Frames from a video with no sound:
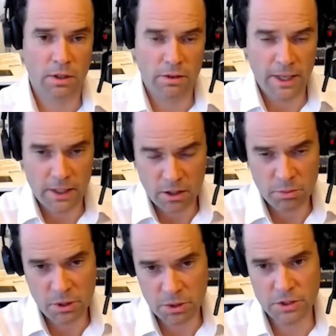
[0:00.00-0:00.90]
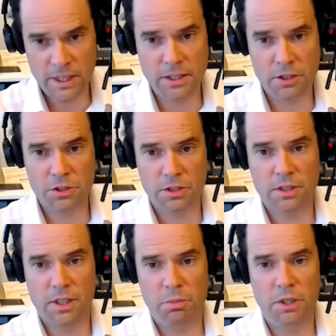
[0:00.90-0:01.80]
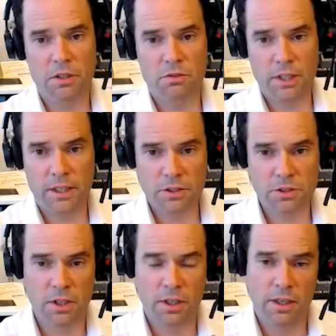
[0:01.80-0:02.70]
Then it'll be about 10 years since that peak of sales,